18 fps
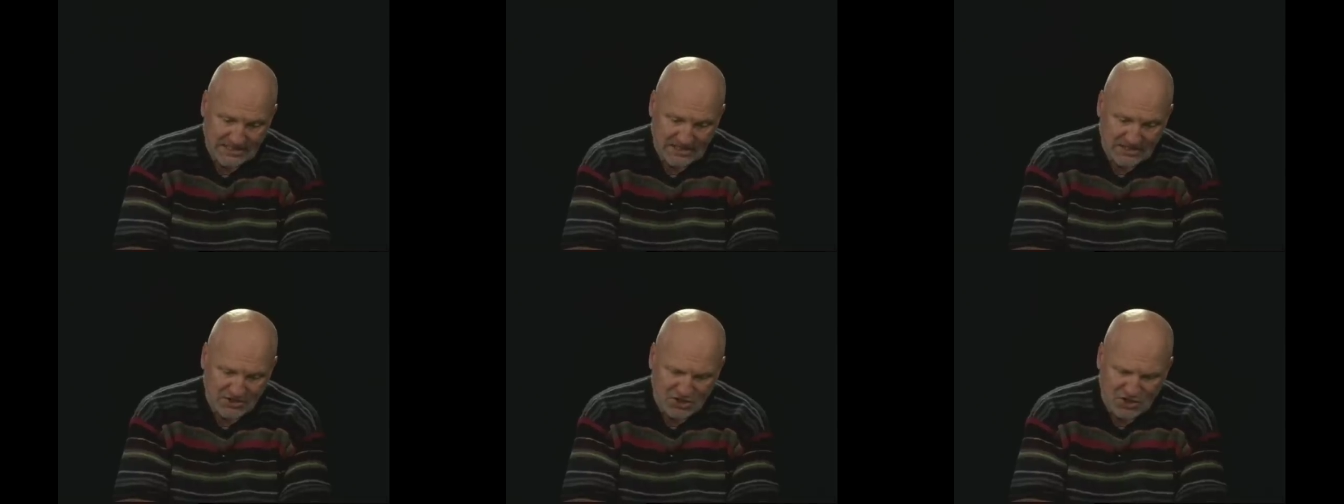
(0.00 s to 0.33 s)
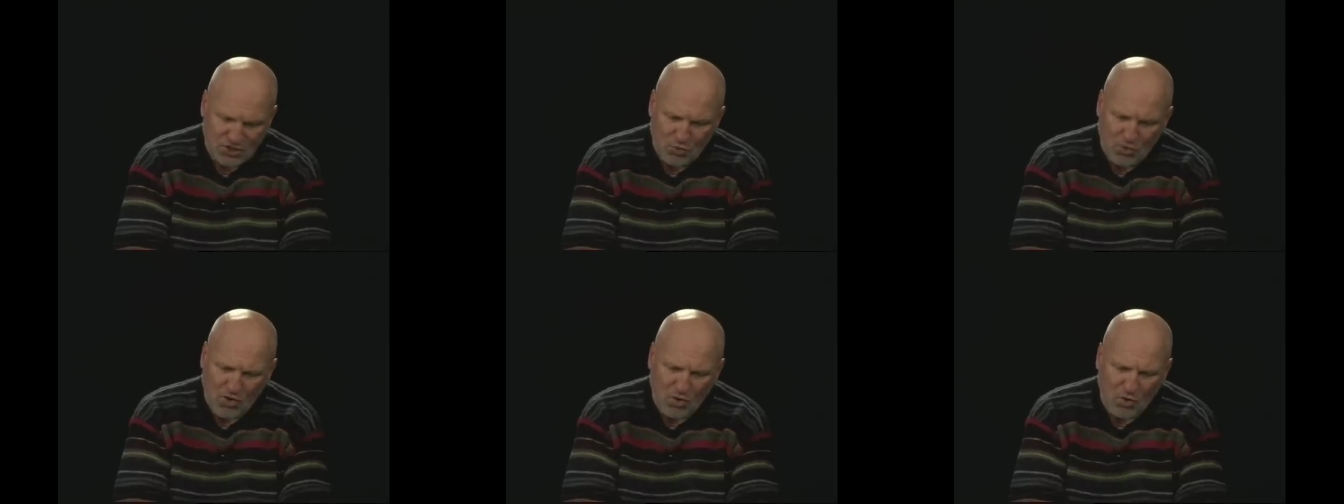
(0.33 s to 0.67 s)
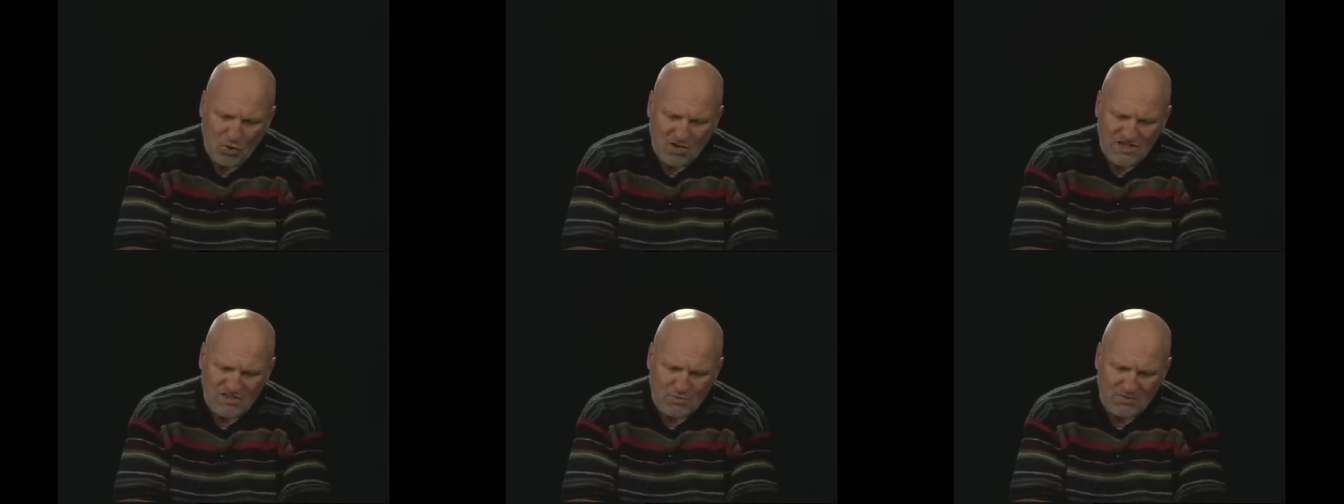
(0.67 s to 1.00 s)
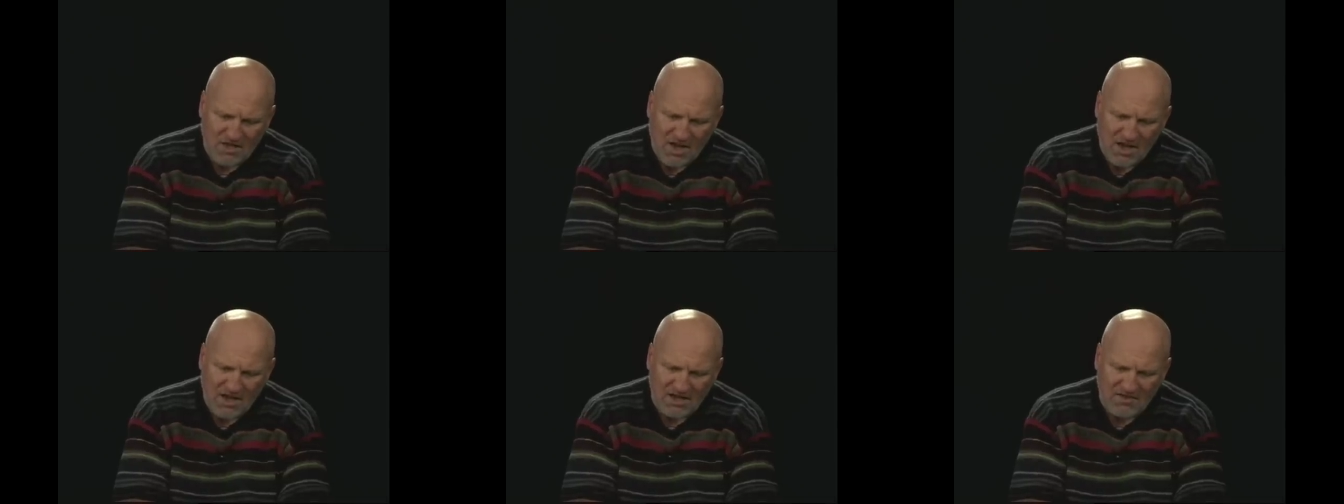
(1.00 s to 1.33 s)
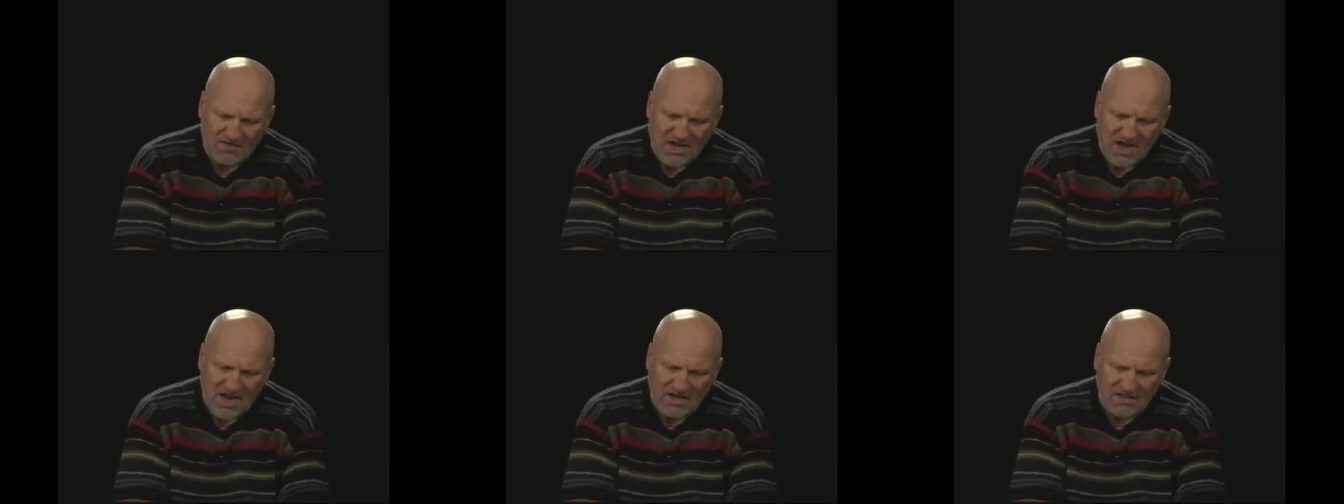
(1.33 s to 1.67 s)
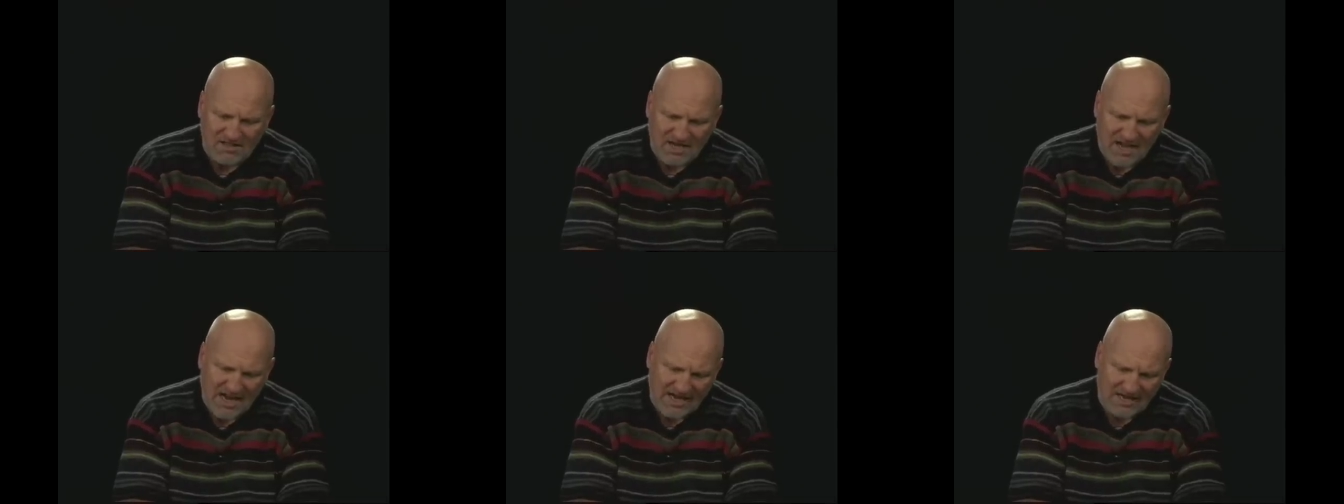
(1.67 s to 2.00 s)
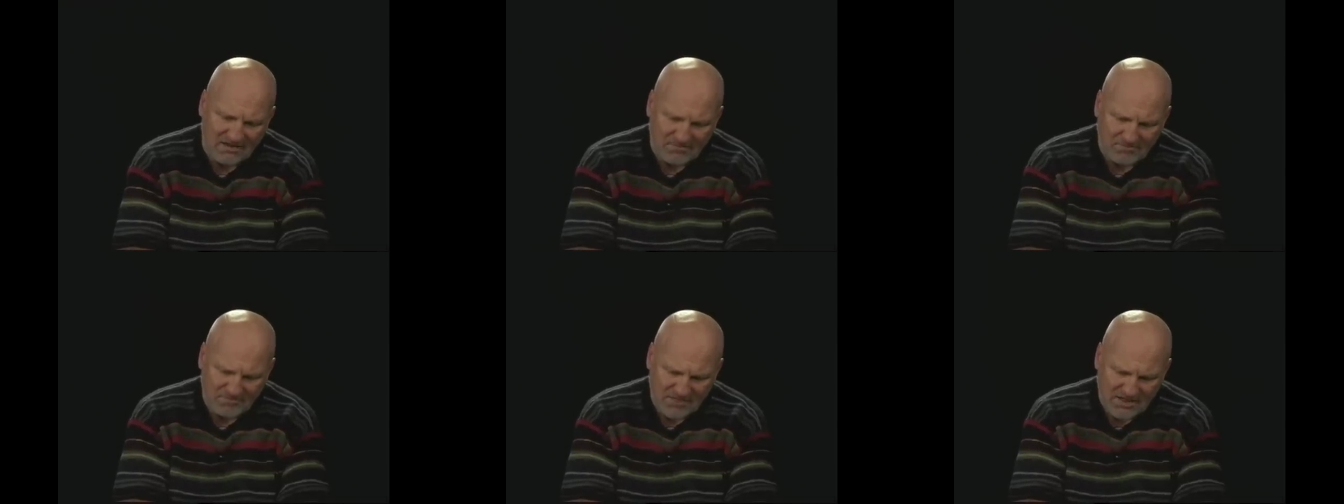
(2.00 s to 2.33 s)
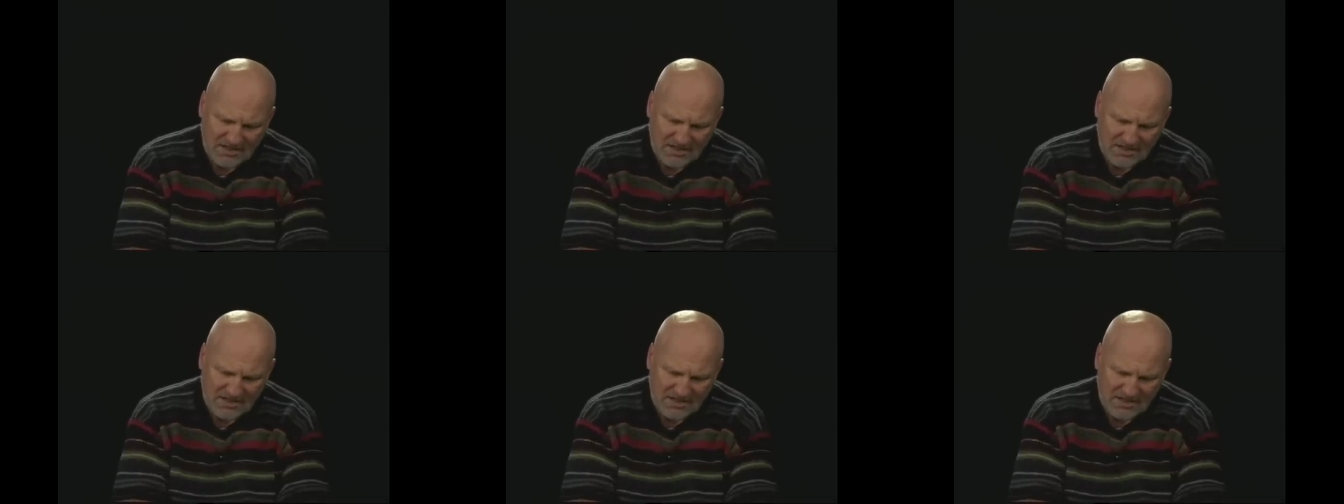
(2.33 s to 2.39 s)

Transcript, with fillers: shoe a horse with a hunk of car tire,